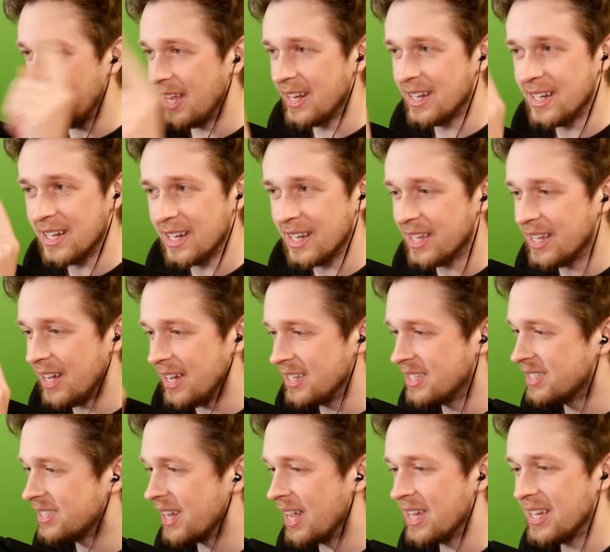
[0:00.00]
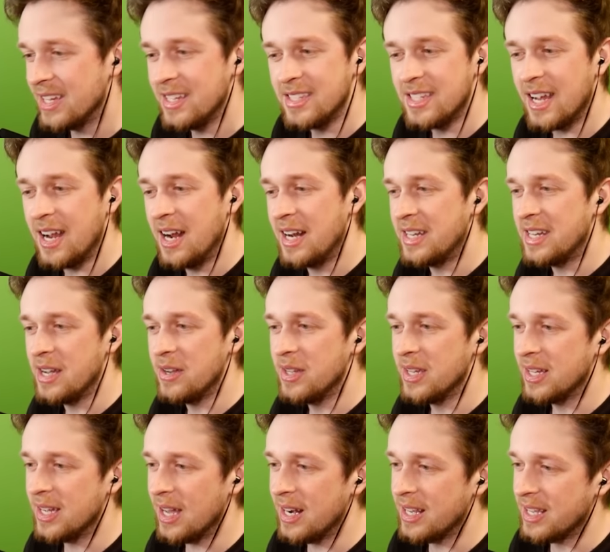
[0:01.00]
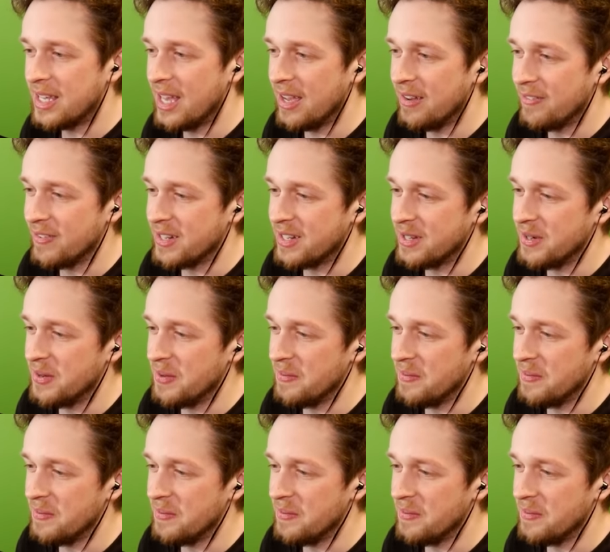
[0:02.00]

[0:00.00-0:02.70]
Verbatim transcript: That little guy sang his heart out. You gotta give it to